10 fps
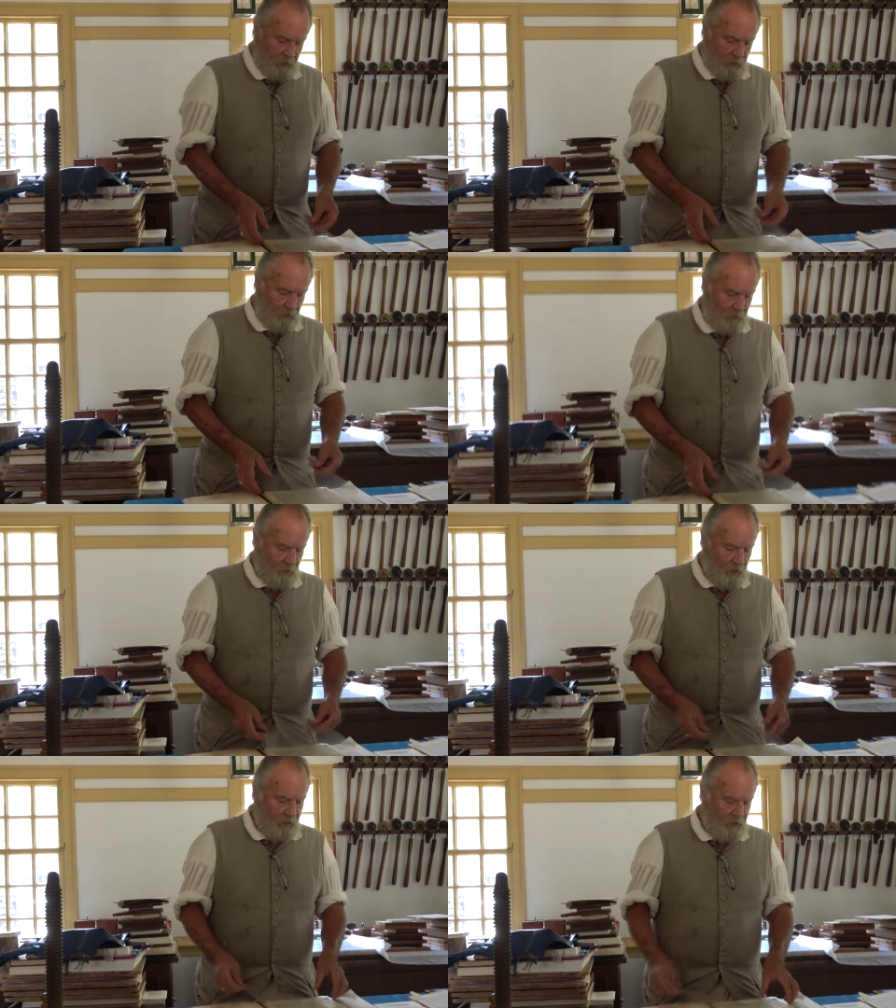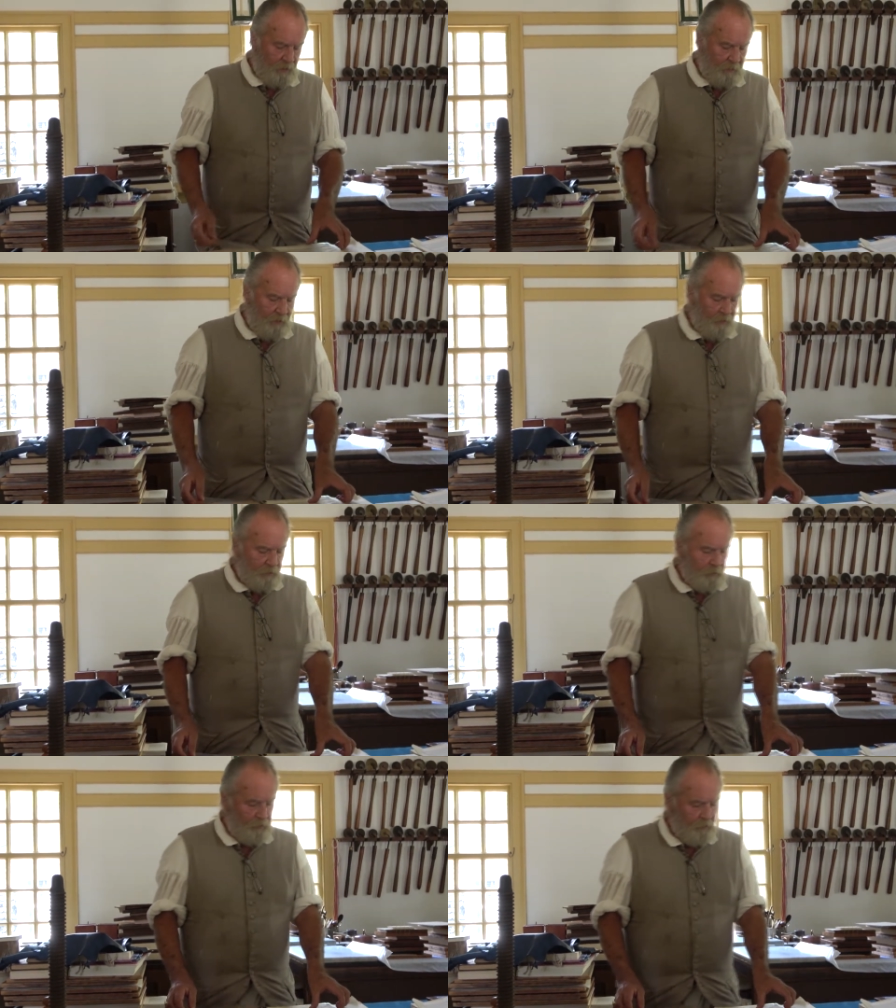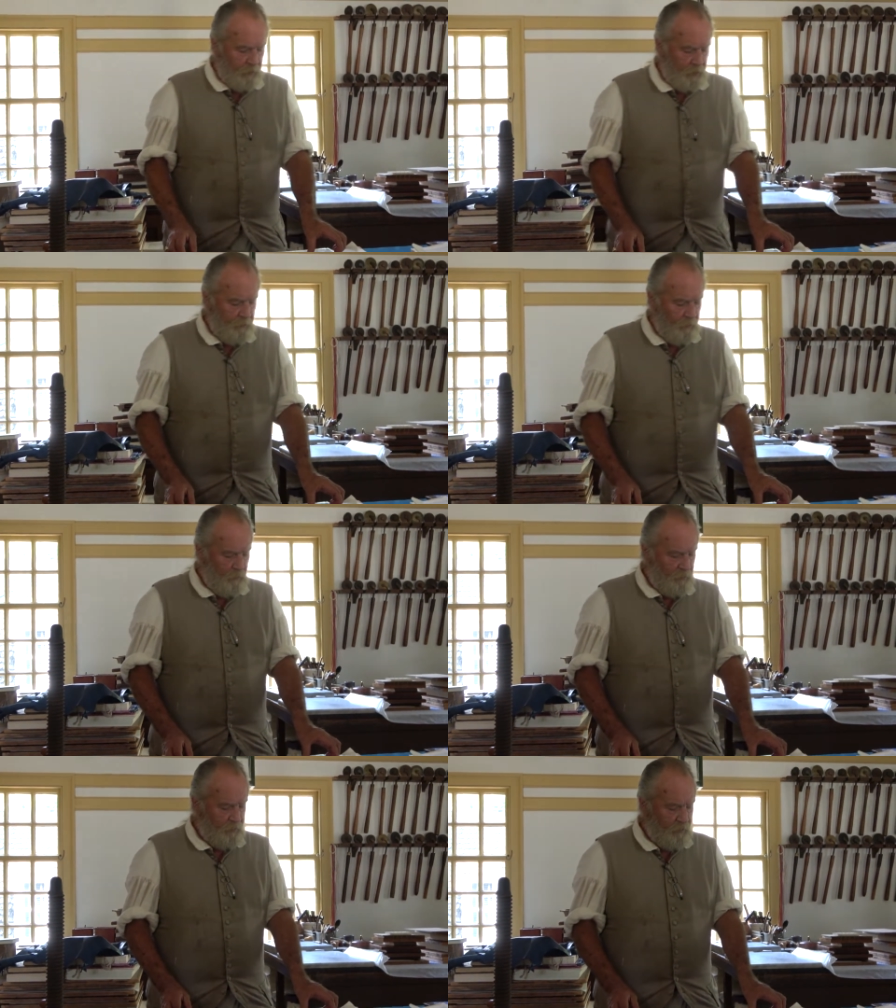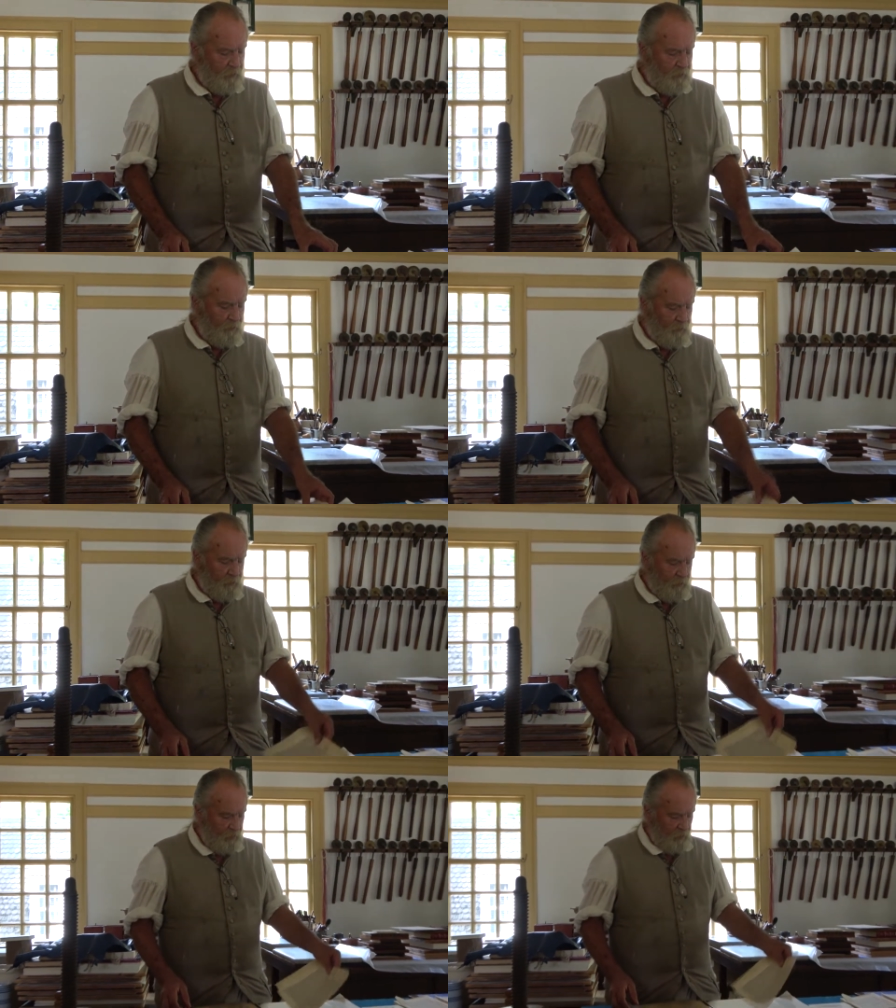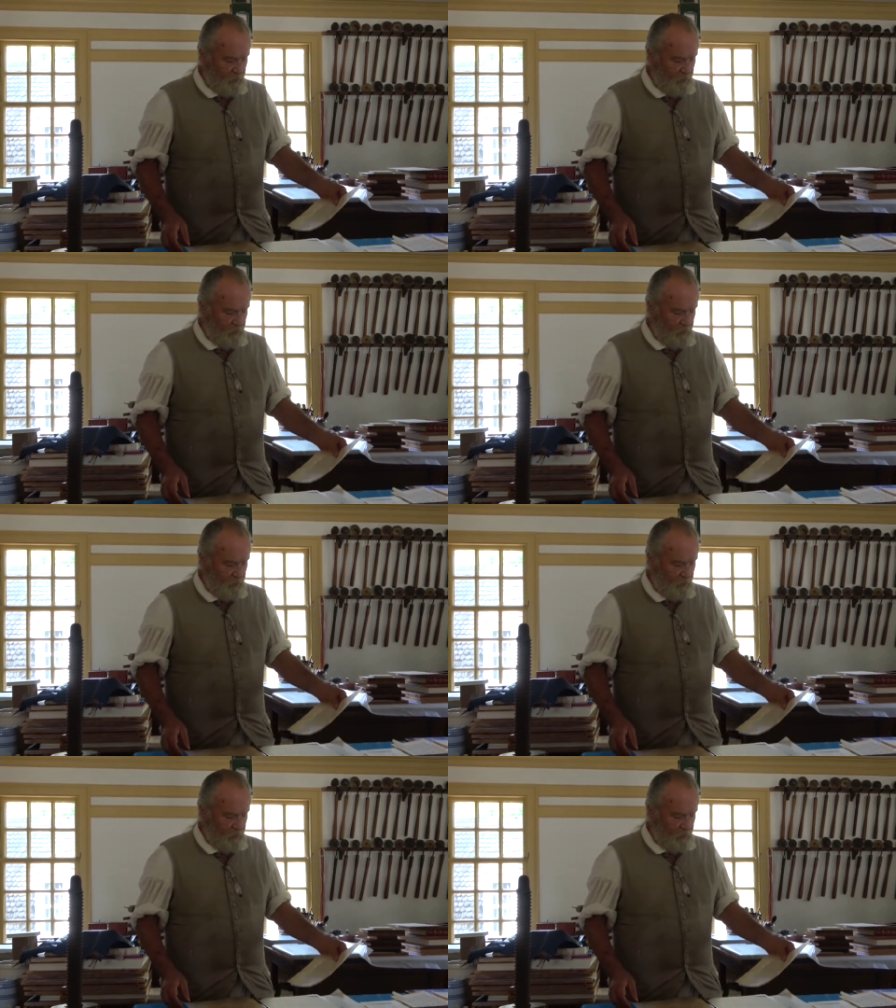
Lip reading: And when I came here, this piece of paper was in this folder,